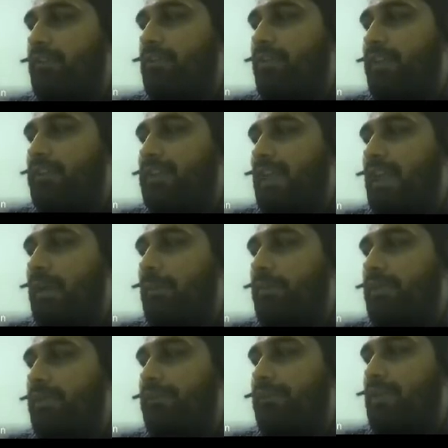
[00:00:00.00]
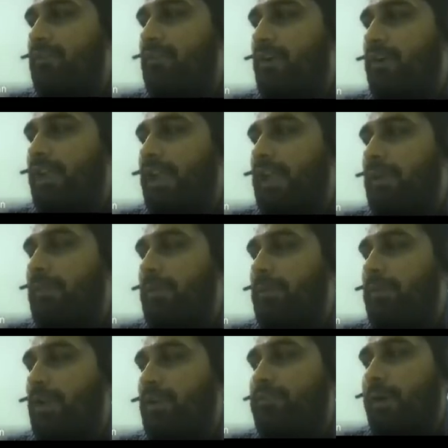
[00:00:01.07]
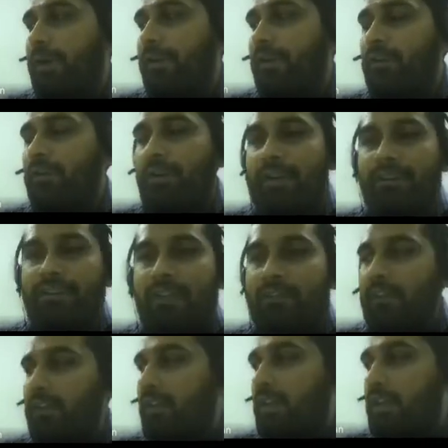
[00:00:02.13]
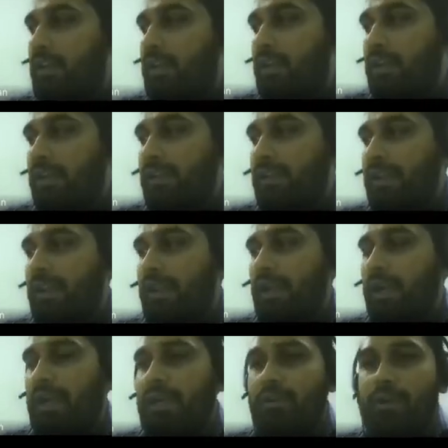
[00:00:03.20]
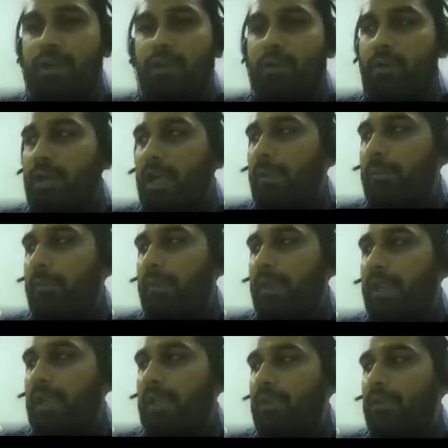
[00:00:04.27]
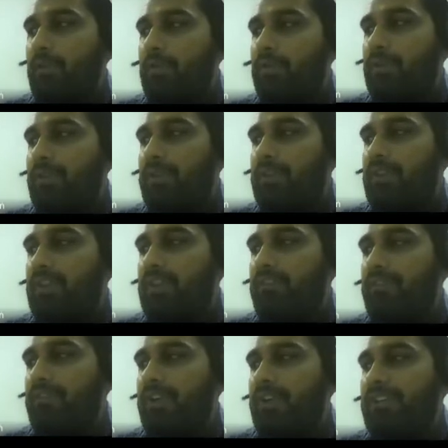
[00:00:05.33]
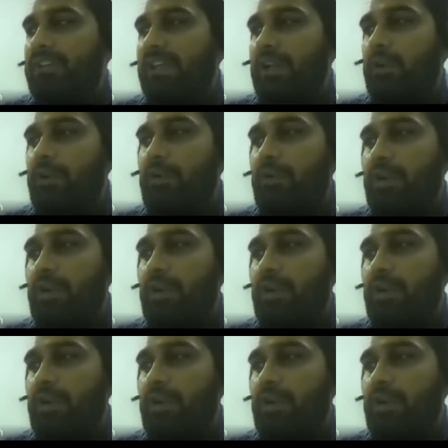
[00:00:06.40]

So for example, if you have got 8-bit blocks from 100 to 107, they are going to come into, these words are going to